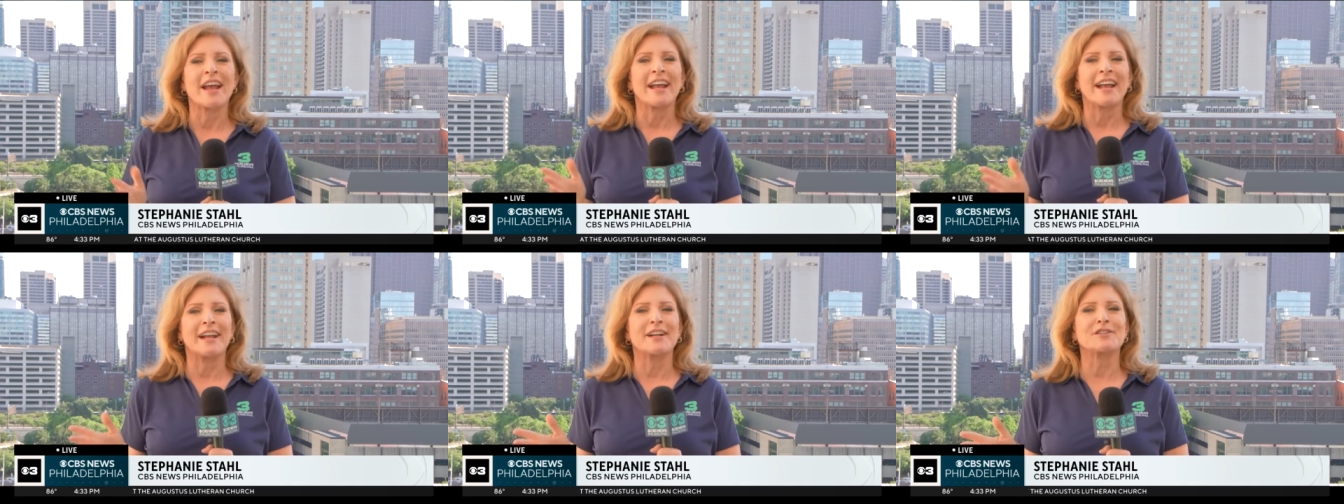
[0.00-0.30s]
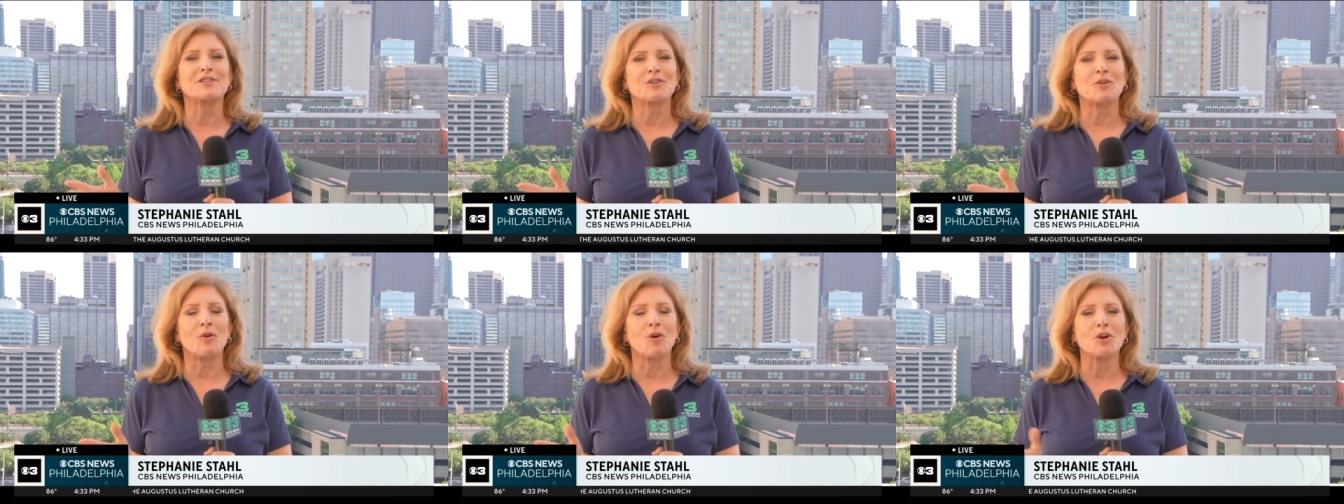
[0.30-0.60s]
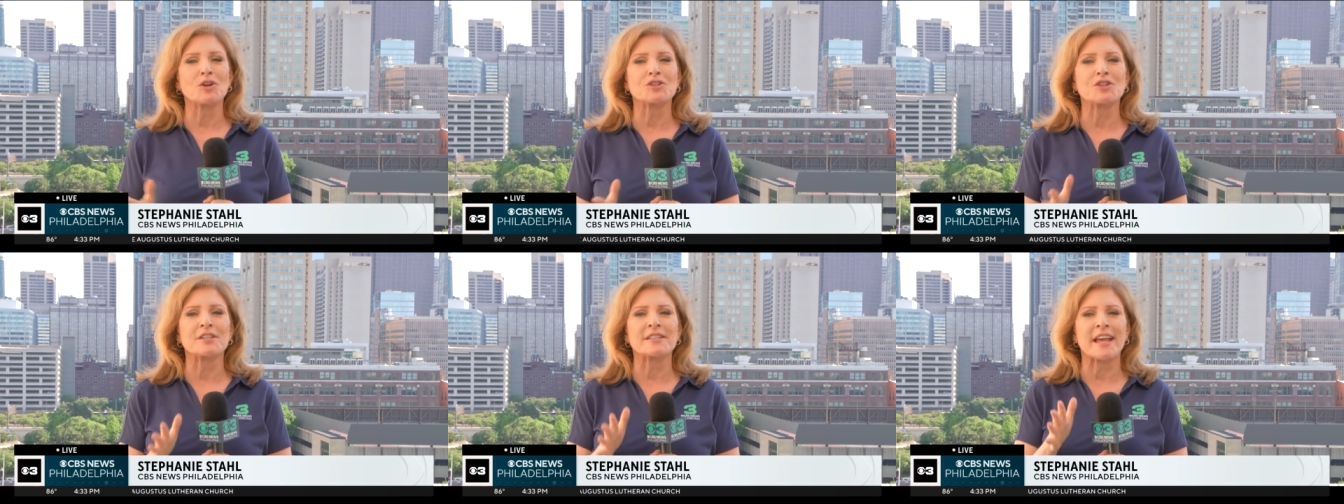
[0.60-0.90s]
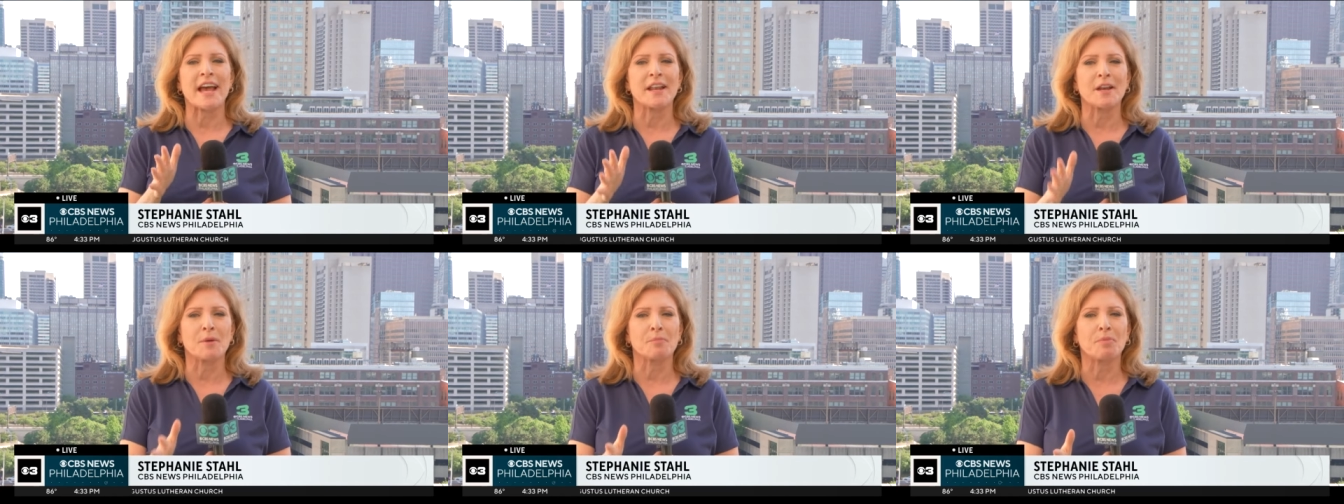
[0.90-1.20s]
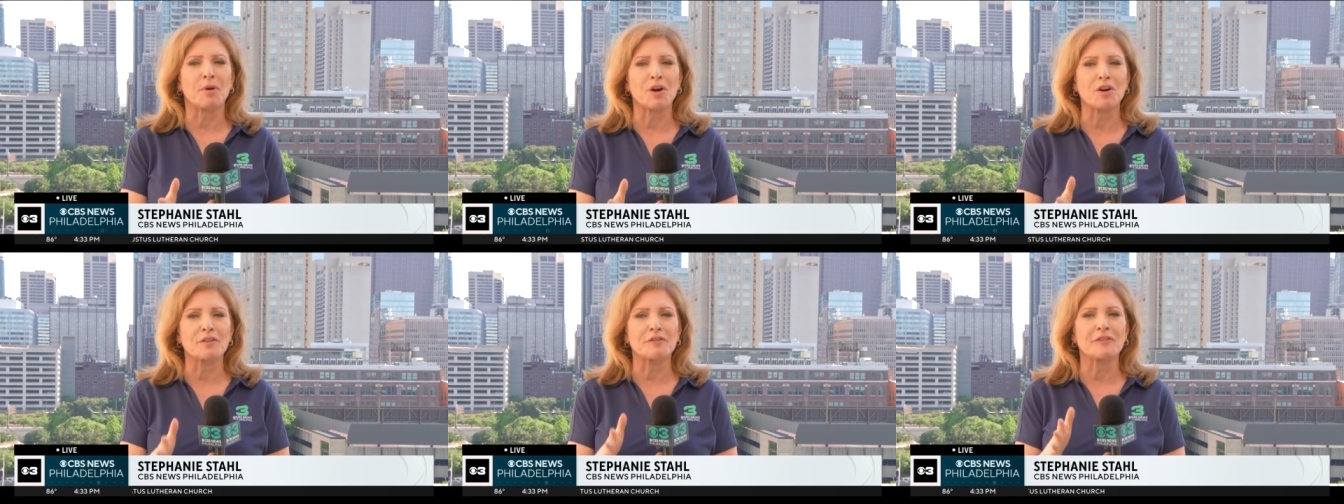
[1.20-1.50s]
It's gorgeous and a
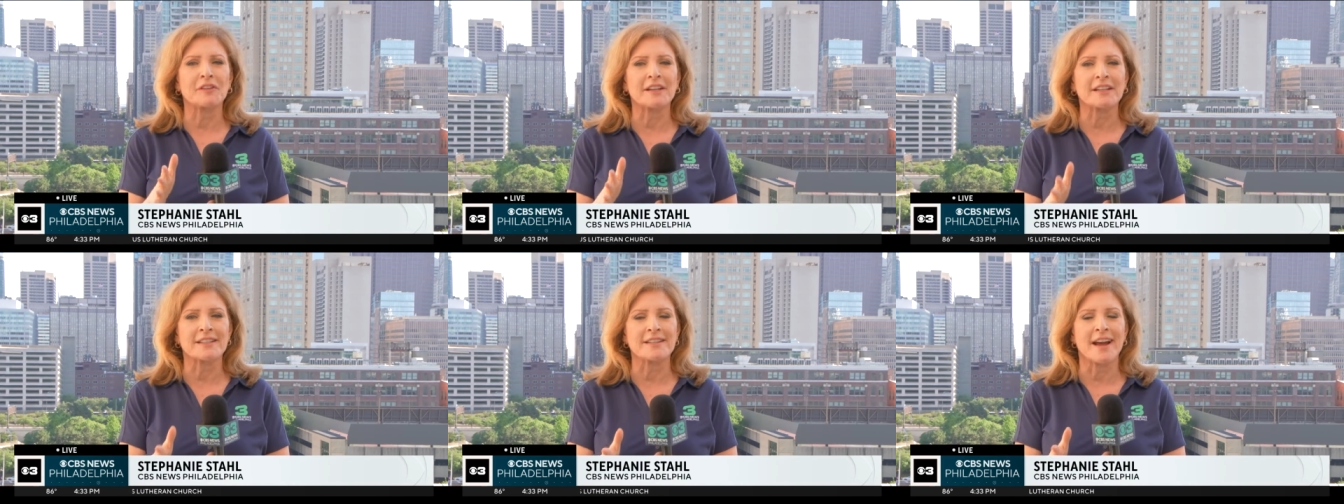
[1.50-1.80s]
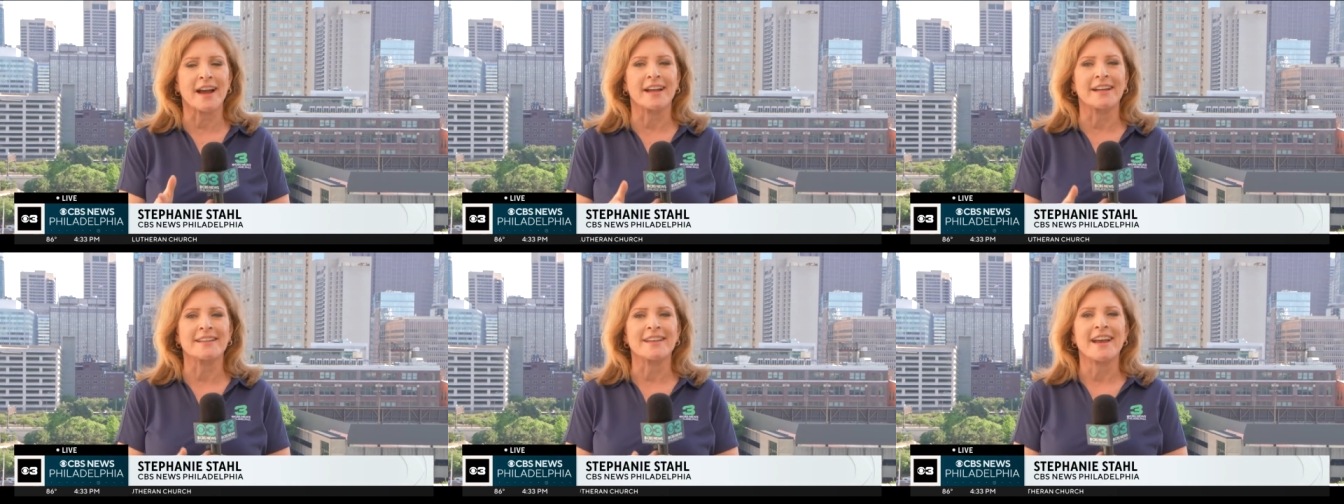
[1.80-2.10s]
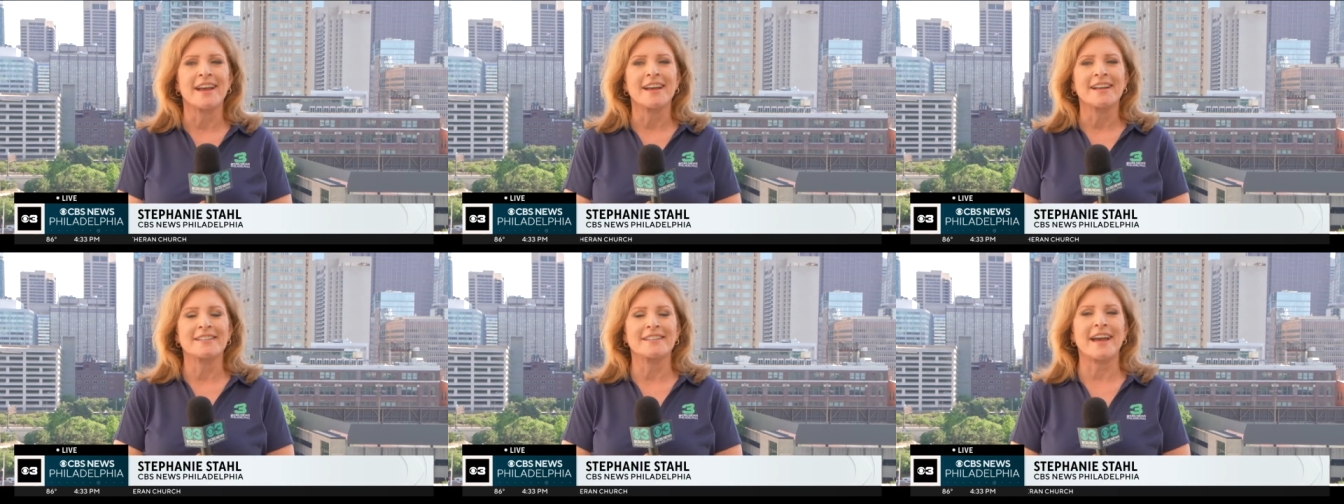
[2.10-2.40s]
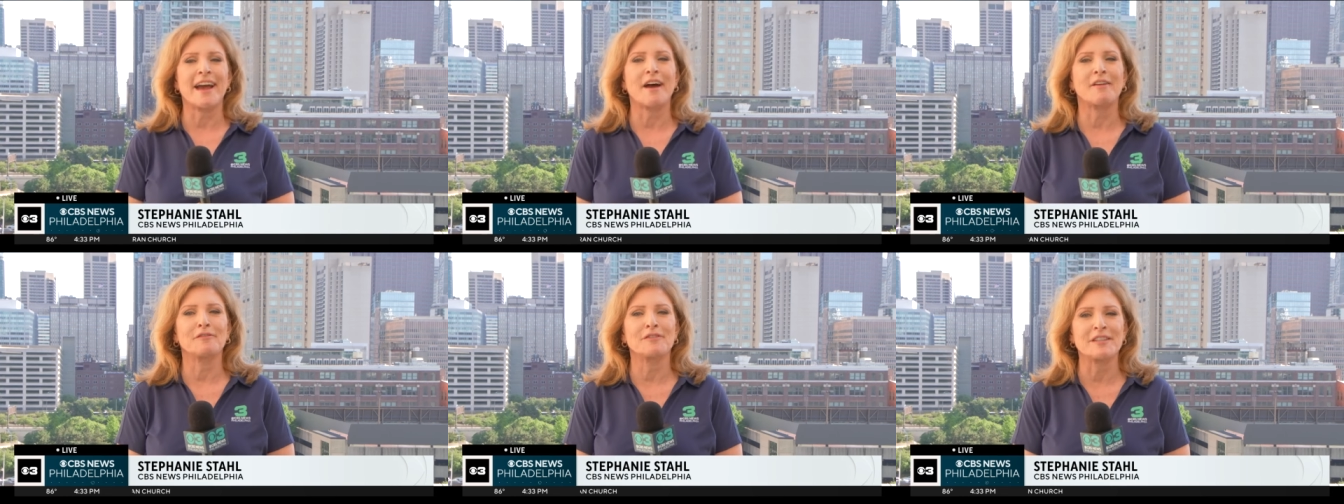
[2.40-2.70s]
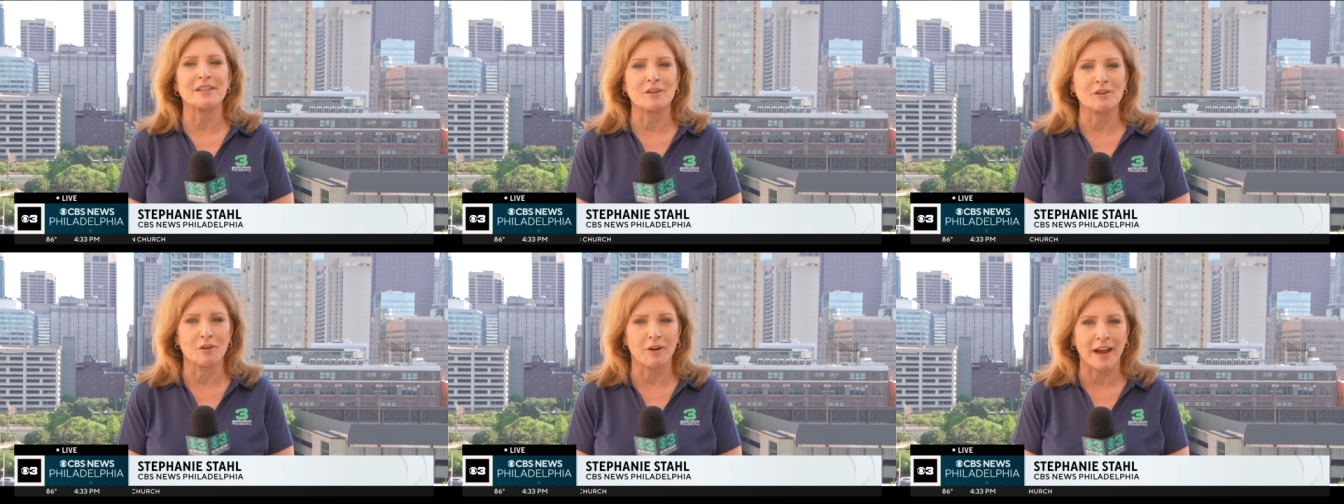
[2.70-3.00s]
perfect night to have
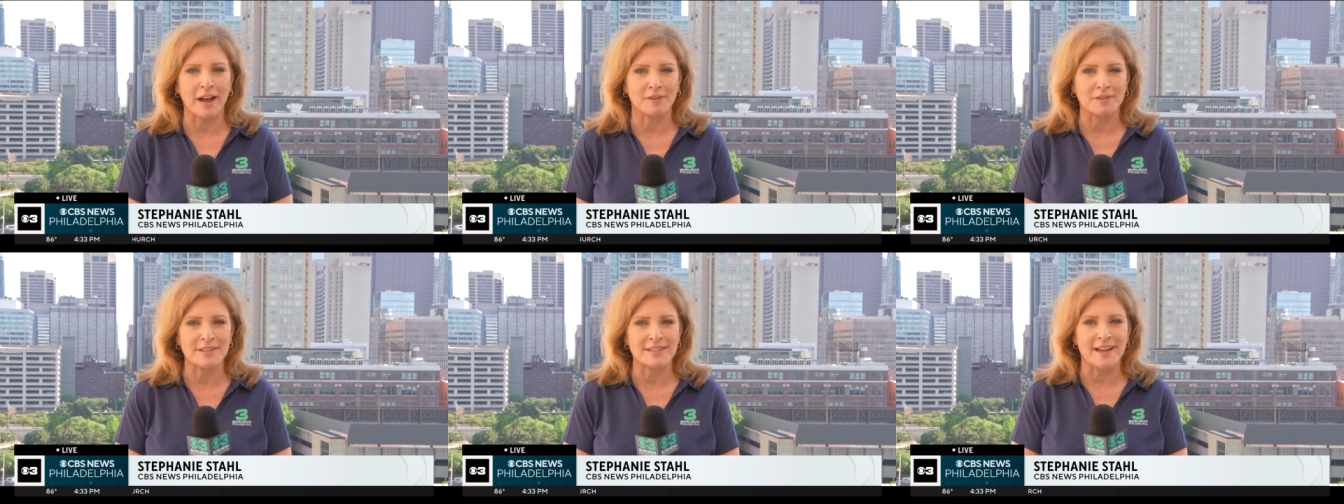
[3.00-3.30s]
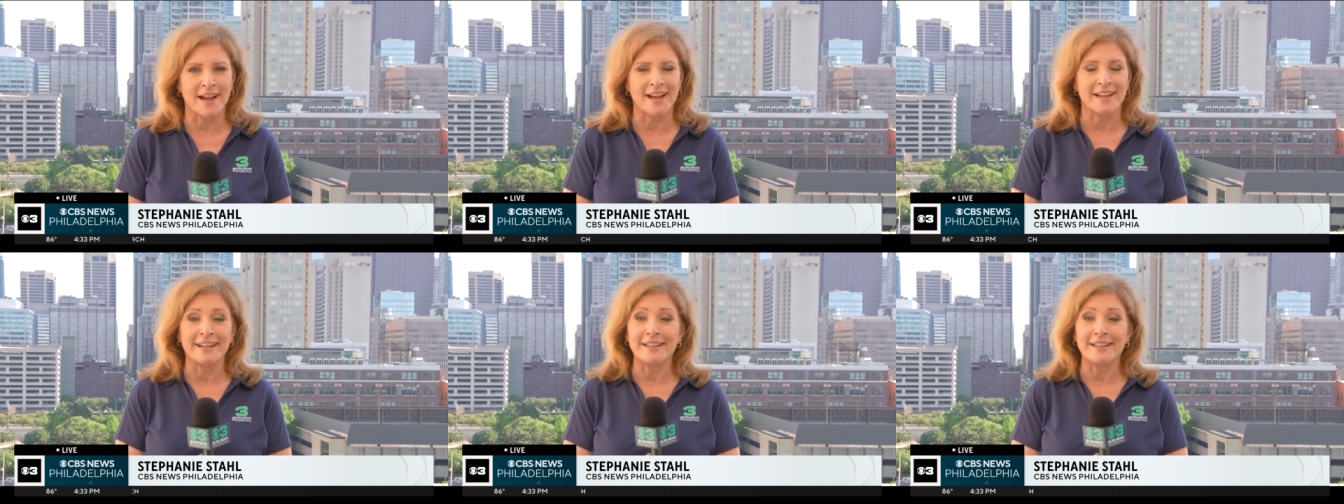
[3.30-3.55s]
dinner outside.